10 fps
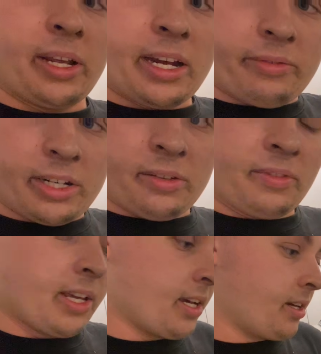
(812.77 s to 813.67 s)
get rid of
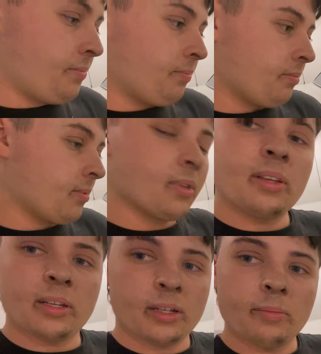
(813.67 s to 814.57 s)
the
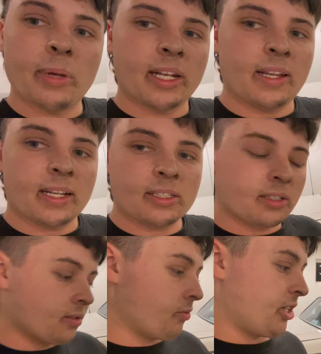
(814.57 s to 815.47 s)

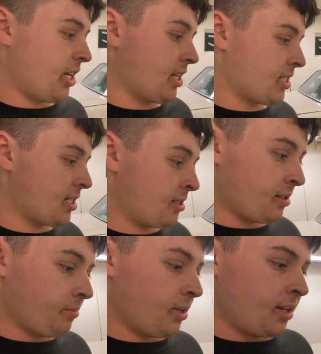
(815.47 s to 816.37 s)
Bendix Regina system.